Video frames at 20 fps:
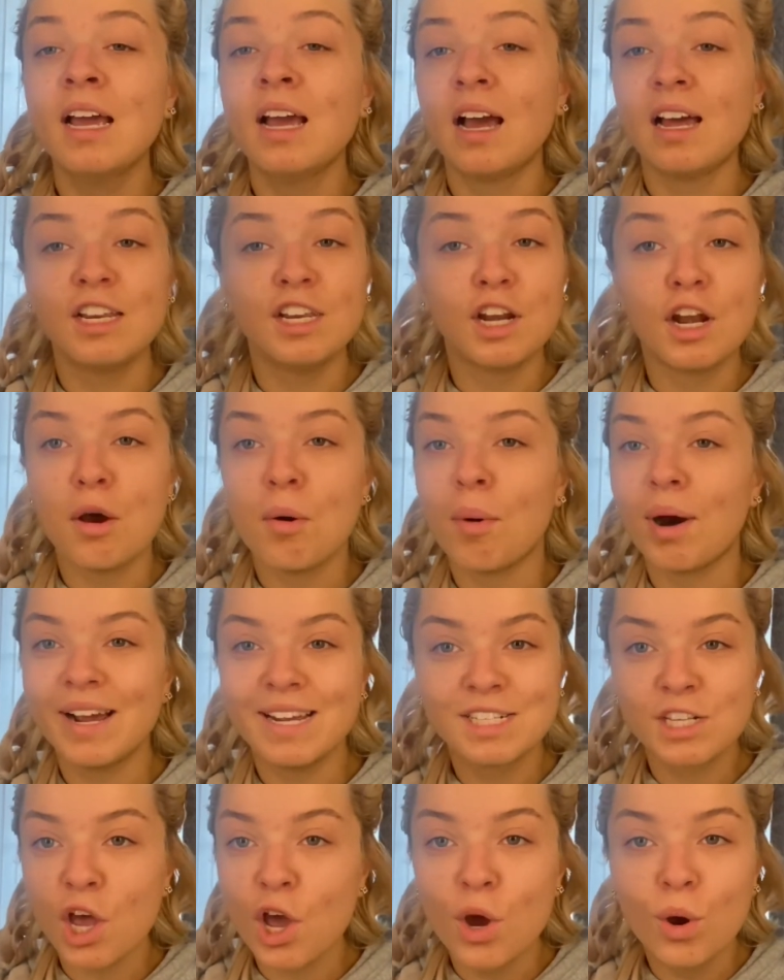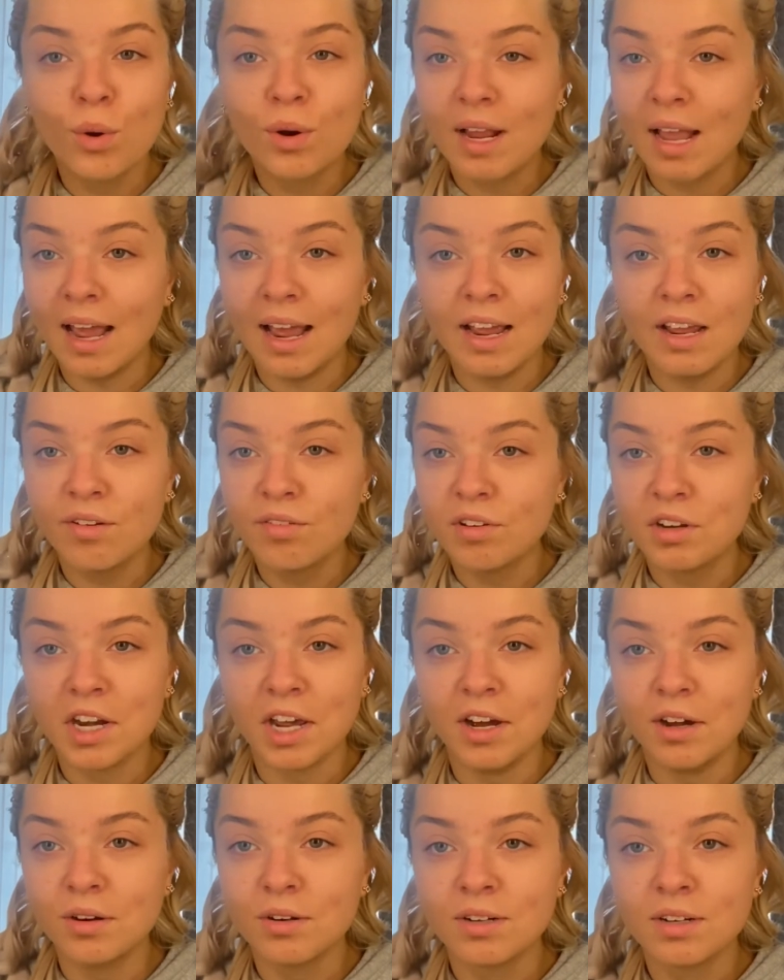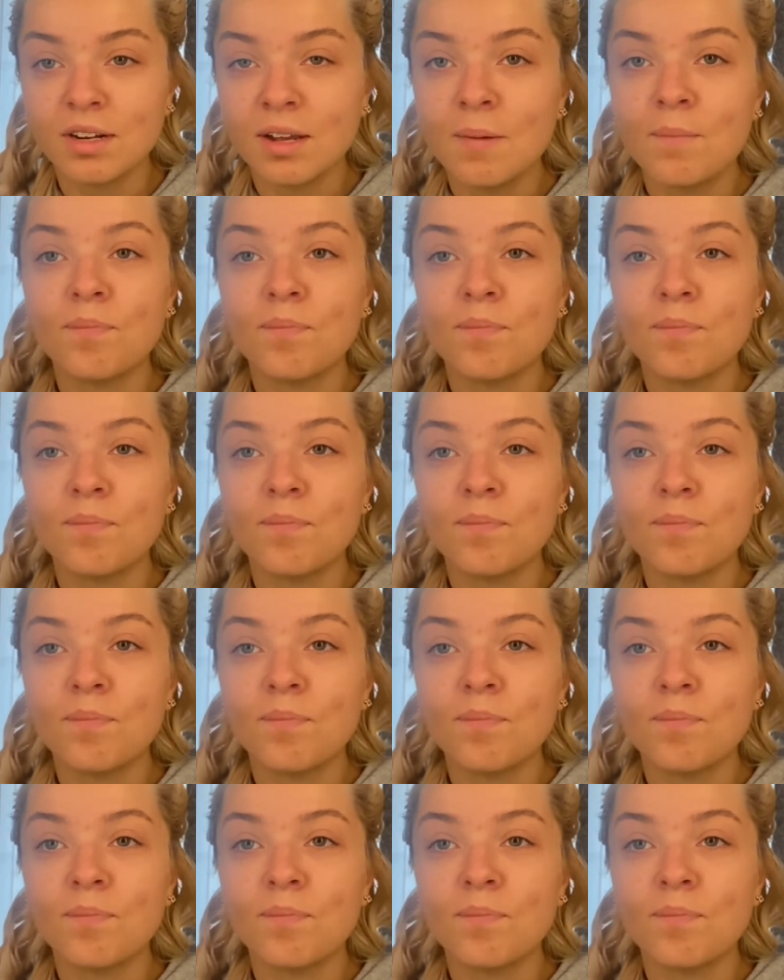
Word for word: And you know what, it's okay if you don't.